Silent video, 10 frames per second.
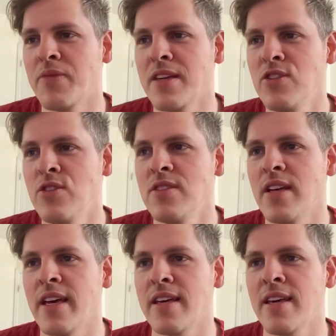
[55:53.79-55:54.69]
she's
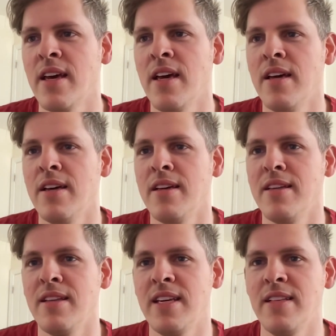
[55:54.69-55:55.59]
like,
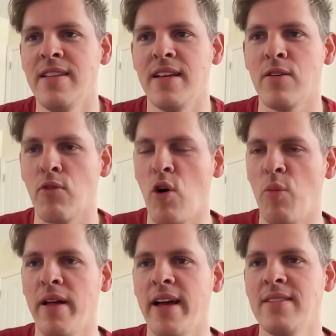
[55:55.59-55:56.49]
he did a role
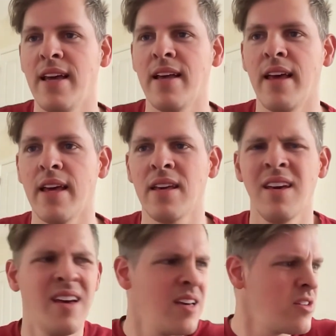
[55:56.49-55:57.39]
play saying like,
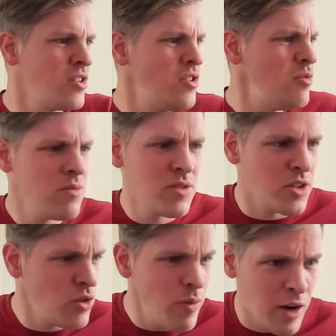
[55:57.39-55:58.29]
could
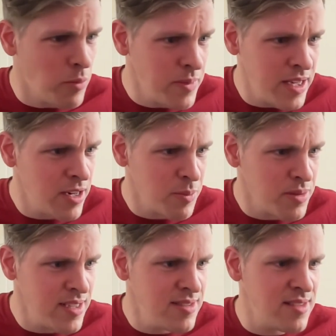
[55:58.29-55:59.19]
you help me here,
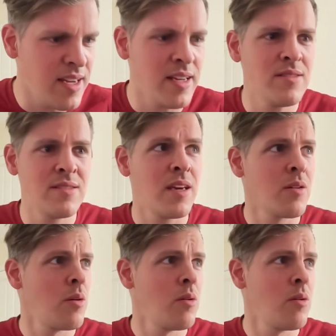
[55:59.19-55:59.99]
please? And he's like,